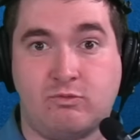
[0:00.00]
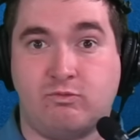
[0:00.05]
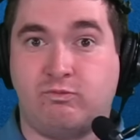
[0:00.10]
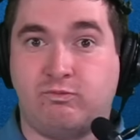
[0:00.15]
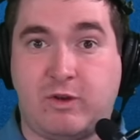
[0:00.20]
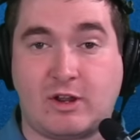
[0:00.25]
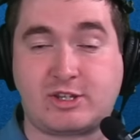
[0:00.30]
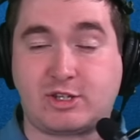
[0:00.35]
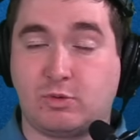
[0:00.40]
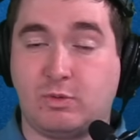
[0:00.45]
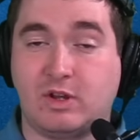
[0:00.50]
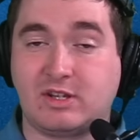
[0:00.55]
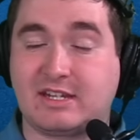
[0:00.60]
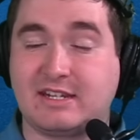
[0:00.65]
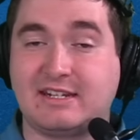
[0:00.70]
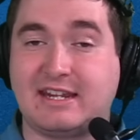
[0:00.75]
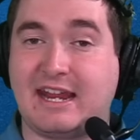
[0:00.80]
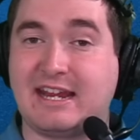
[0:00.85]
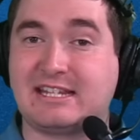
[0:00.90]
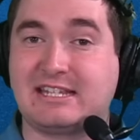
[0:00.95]
Russell Wilson
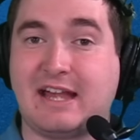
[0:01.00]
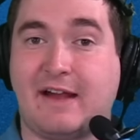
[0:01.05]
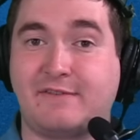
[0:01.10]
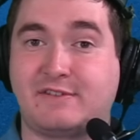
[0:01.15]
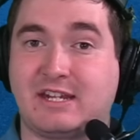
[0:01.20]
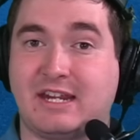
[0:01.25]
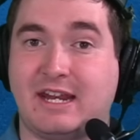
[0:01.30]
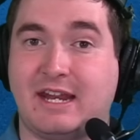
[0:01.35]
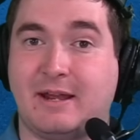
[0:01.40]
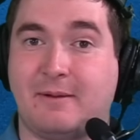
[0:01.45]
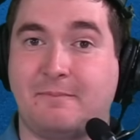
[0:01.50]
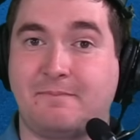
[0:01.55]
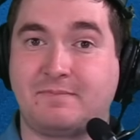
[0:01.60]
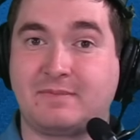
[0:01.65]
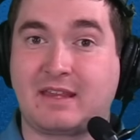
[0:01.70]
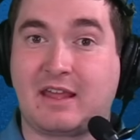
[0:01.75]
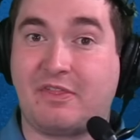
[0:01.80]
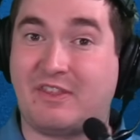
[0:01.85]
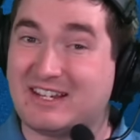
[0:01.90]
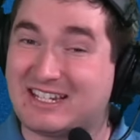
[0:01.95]
days left in him.
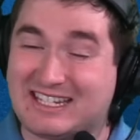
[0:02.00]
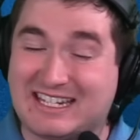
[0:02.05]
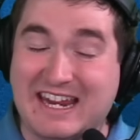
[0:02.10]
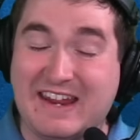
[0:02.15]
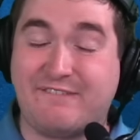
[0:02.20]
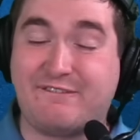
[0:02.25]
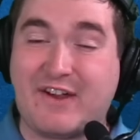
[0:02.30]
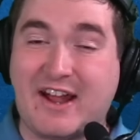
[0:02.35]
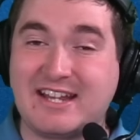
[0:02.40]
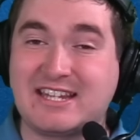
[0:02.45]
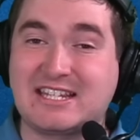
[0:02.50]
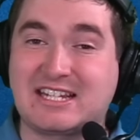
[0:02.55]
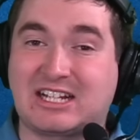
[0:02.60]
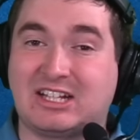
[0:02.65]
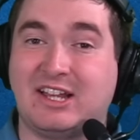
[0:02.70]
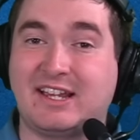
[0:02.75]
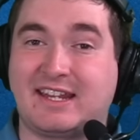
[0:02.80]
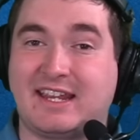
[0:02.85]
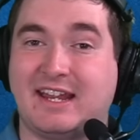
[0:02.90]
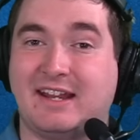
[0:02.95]
This defense is
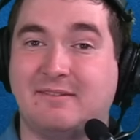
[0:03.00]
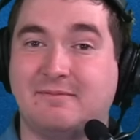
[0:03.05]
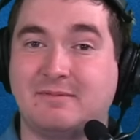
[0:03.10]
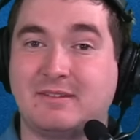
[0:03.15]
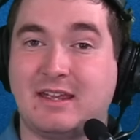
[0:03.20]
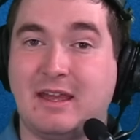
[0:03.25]
clicking.